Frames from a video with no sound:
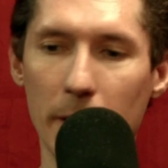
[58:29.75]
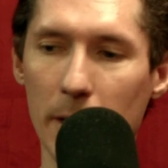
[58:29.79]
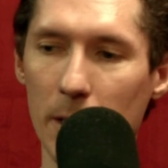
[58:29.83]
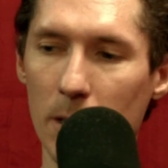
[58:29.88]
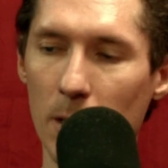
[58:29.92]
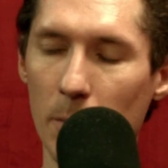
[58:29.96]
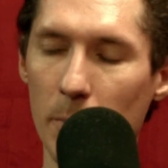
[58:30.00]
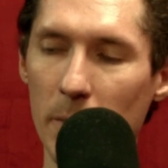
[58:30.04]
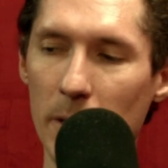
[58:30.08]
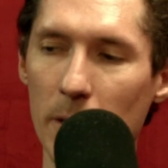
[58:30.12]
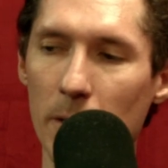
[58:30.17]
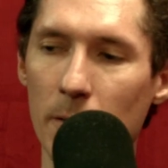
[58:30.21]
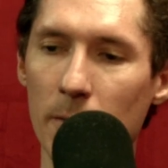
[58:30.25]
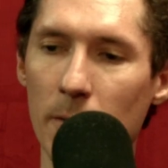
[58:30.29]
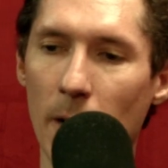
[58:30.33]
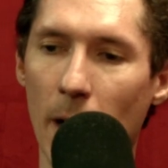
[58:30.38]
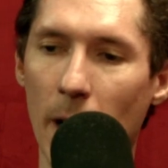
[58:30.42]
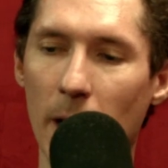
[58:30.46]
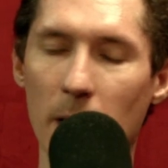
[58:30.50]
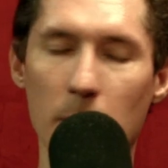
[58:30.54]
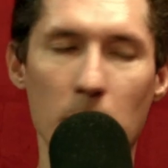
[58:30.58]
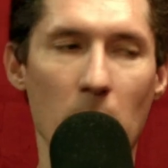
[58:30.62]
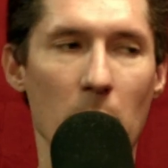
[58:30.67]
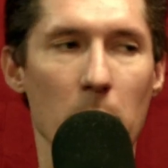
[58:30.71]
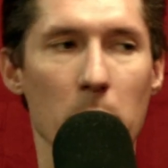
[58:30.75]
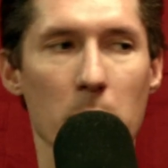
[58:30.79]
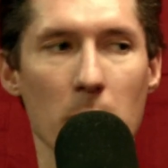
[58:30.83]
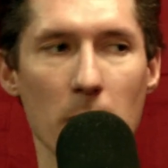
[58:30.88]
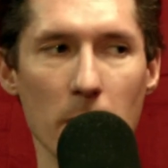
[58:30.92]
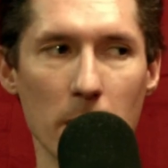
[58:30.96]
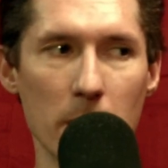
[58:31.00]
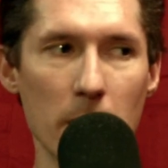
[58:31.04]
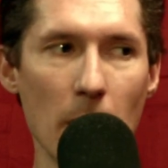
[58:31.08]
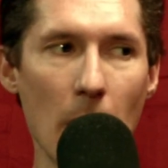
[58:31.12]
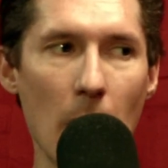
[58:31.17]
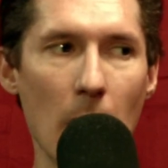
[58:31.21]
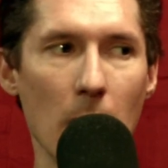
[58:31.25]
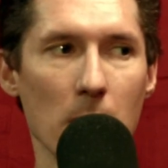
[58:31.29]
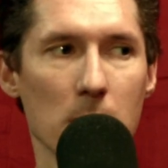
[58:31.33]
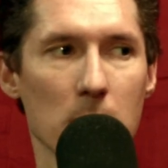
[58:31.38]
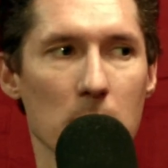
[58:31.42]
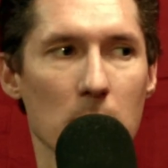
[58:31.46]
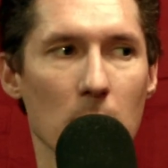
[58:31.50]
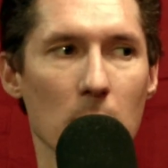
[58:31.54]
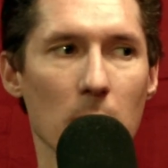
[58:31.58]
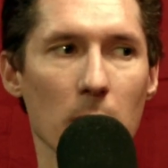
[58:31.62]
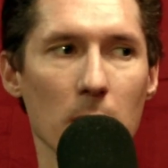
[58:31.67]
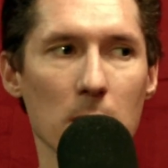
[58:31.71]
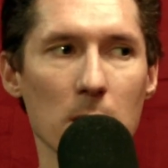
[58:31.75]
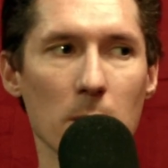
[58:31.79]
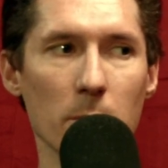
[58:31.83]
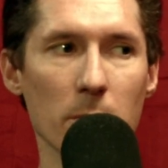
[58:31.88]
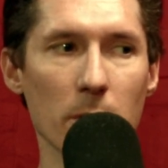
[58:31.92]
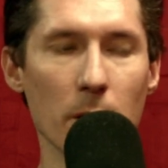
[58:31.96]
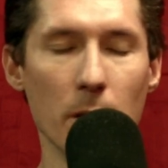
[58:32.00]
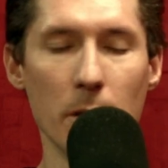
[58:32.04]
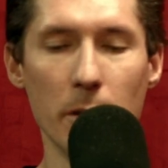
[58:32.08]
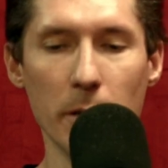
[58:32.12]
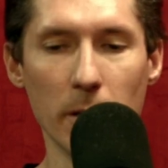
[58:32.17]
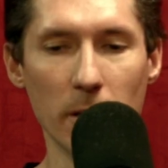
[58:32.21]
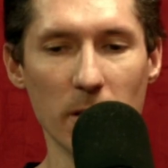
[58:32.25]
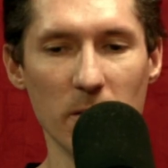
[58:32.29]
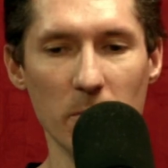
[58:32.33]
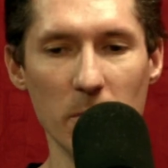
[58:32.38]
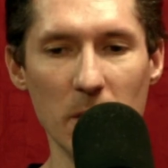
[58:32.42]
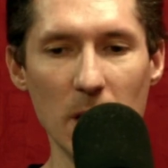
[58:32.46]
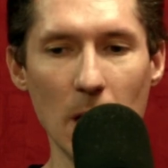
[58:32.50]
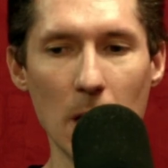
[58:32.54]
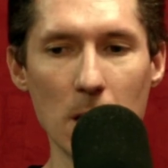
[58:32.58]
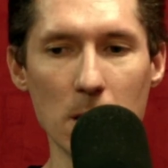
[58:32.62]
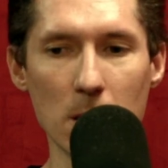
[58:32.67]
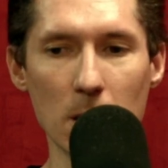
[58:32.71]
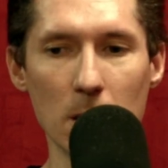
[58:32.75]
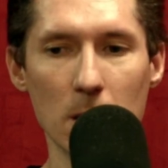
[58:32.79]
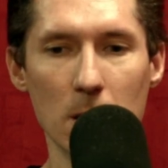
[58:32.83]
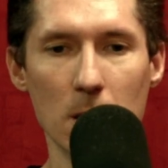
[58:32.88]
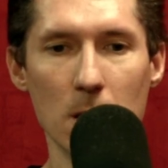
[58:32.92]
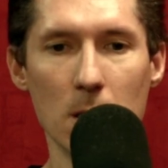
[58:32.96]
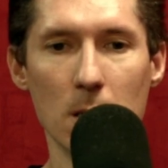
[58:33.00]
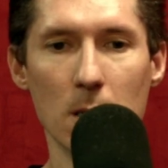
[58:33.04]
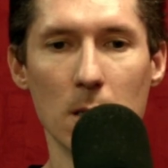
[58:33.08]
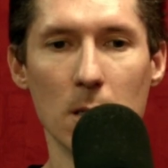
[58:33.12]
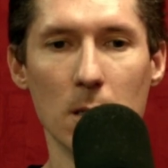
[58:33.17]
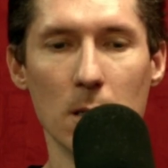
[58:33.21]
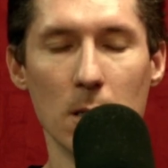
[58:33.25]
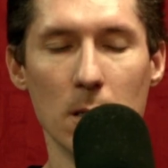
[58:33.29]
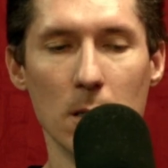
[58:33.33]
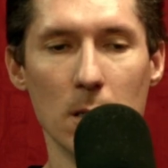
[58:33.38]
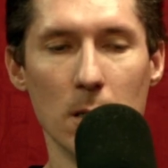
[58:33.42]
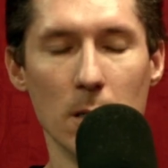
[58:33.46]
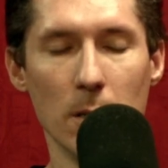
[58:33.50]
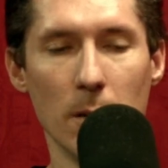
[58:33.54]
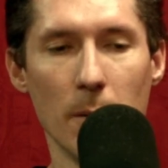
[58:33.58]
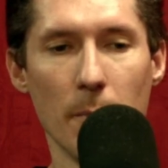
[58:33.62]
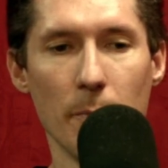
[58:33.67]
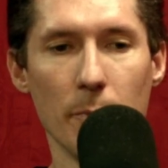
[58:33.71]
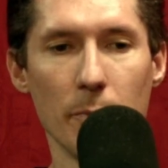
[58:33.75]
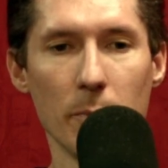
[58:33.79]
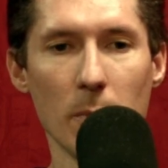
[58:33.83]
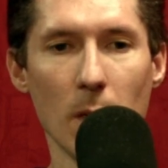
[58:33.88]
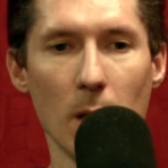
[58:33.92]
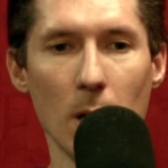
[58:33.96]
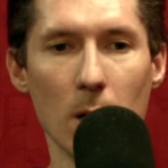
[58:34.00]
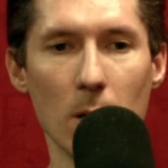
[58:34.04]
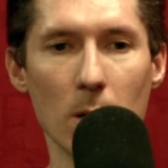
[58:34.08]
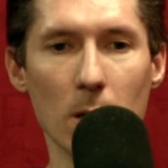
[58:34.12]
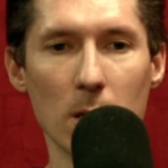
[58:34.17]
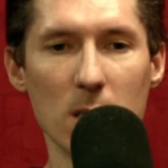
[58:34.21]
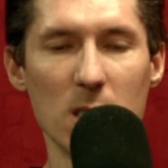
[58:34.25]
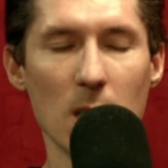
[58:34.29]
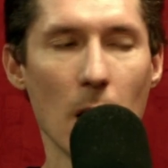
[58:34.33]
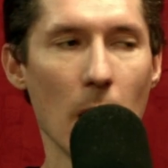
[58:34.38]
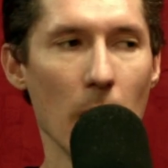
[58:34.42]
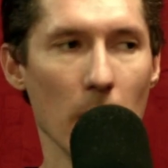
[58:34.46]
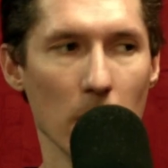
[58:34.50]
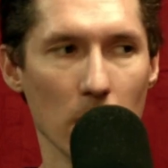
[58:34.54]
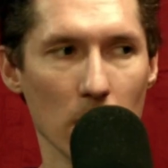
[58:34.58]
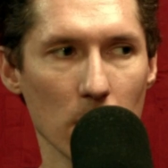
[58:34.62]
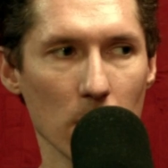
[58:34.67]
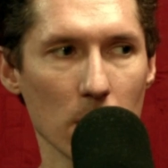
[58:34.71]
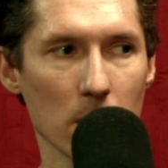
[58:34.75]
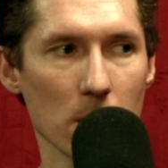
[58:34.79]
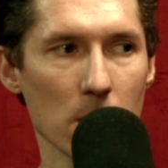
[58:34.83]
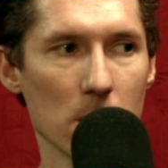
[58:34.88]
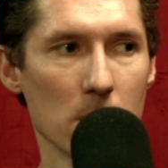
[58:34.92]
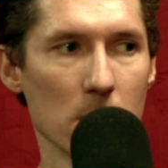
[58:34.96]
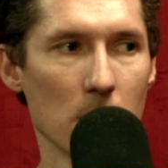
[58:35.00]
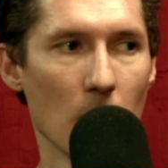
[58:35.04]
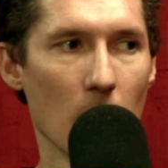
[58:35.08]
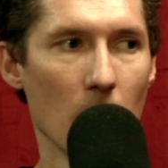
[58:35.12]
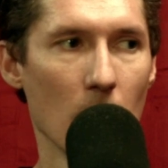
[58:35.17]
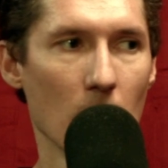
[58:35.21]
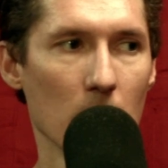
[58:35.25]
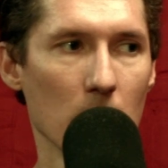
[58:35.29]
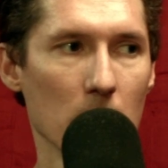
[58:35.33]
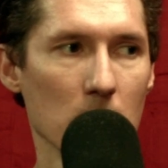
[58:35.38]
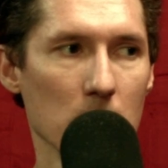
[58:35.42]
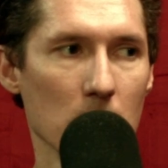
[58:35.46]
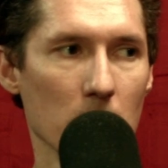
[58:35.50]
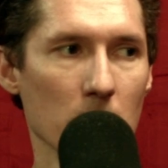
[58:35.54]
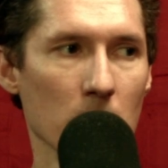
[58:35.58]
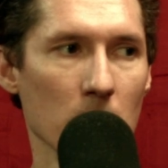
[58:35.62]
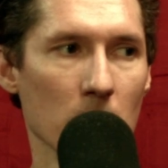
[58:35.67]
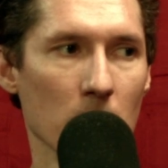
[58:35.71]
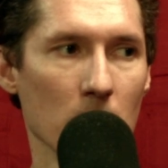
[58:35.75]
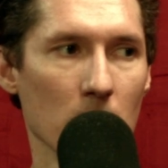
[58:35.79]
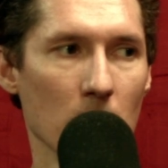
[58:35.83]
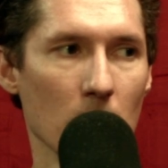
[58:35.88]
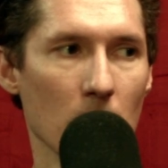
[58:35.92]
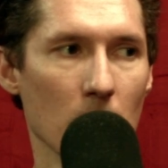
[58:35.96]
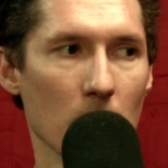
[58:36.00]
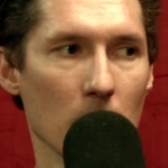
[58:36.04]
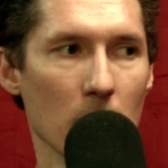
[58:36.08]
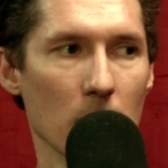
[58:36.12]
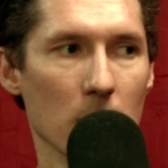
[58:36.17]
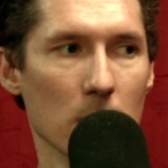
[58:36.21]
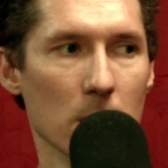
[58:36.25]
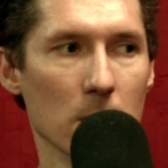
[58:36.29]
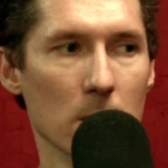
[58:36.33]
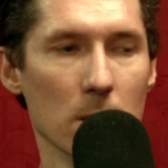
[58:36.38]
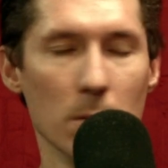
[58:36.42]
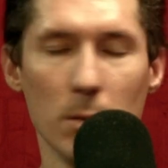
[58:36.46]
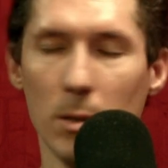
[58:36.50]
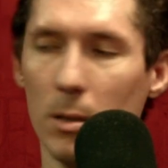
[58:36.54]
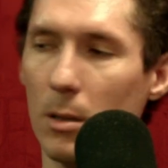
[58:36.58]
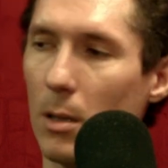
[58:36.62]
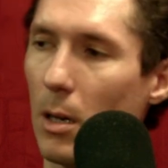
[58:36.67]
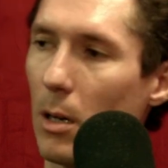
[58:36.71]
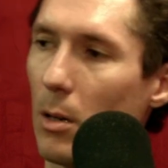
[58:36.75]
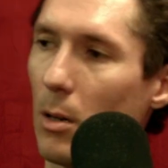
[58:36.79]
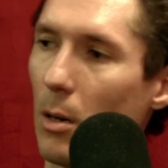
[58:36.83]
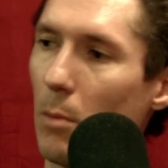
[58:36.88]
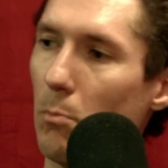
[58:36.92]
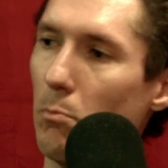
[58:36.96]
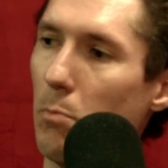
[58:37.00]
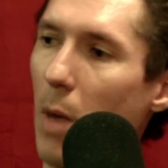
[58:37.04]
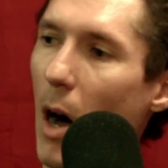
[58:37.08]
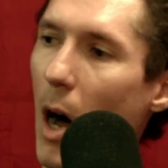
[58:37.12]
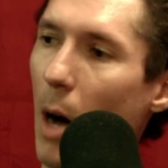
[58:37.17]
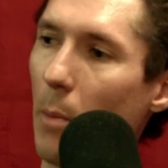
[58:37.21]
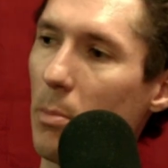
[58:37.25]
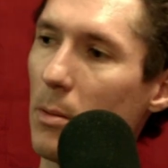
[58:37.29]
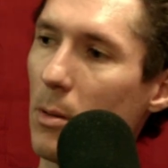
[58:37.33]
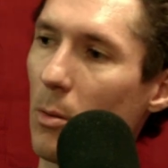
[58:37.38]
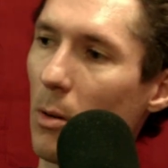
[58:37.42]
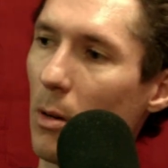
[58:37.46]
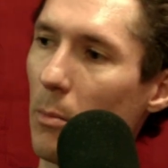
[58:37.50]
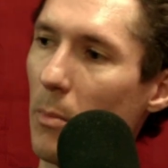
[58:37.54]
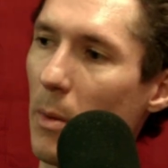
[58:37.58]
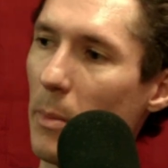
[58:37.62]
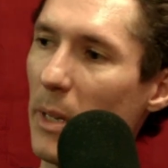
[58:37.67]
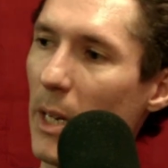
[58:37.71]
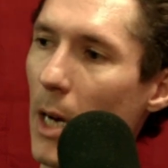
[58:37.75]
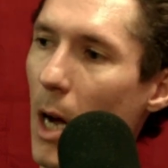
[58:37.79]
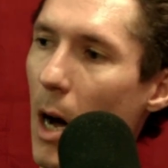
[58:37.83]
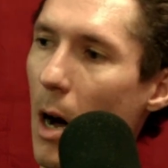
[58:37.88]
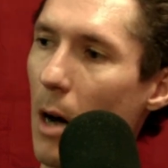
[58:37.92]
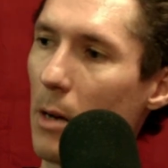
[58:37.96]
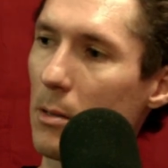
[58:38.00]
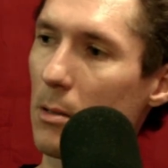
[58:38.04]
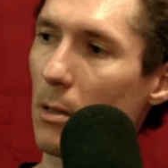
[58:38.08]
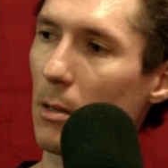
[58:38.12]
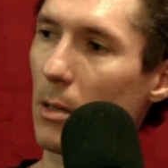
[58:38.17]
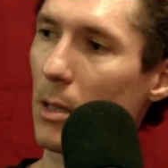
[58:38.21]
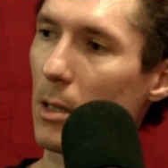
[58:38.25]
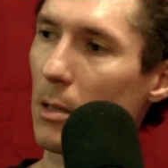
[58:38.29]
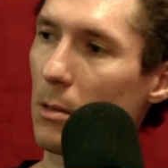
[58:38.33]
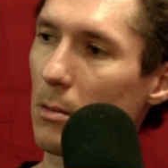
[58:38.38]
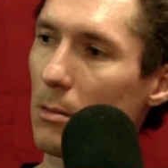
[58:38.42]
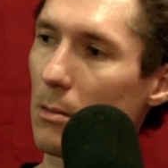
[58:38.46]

to be defined by big cats. I'd like someone to think of me as a you know, a tiger in the sack or something like that. Yeah, like that. Bob, or maybe an ocelot.